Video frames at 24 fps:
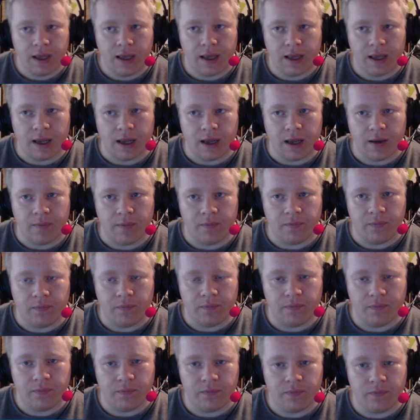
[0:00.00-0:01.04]
And
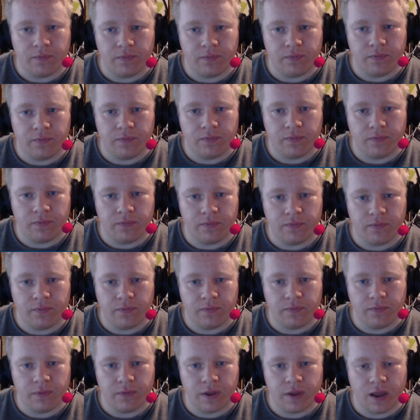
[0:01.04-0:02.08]

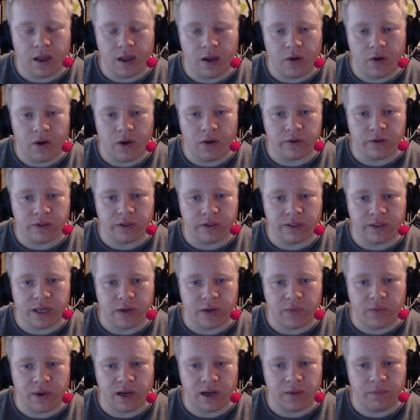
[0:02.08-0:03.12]
I also said
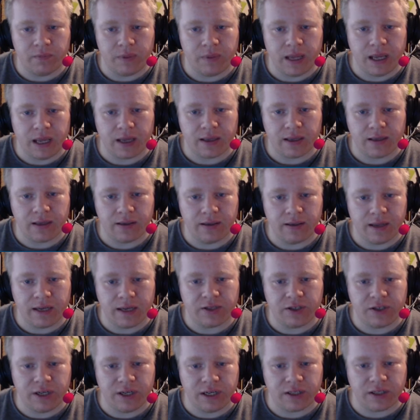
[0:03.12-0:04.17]
we're going to pick
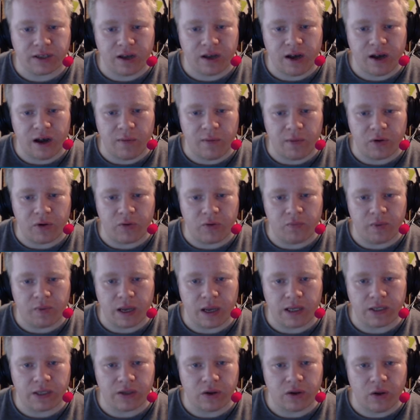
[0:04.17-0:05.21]
next year's car model
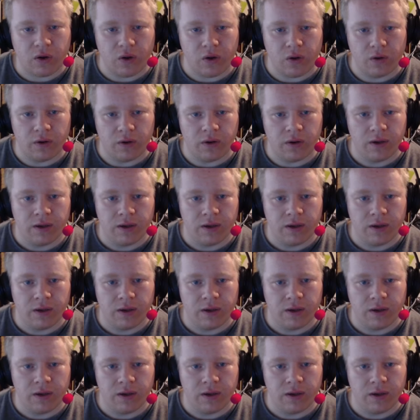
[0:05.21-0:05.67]
based on